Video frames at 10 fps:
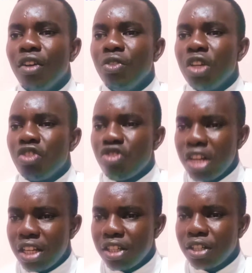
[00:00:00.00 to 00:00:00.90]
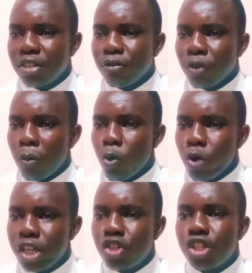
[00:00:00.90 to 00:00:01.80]
The trees from
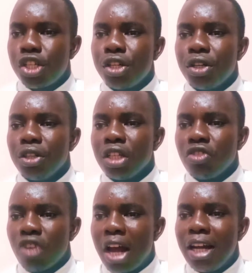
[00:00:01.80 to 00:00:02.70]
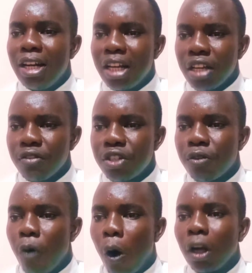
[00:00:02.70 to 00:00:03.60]
which the dry leaves
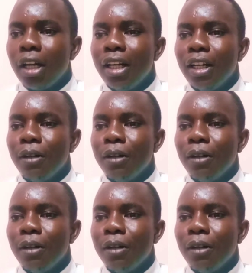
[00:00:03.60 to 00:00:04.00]
fall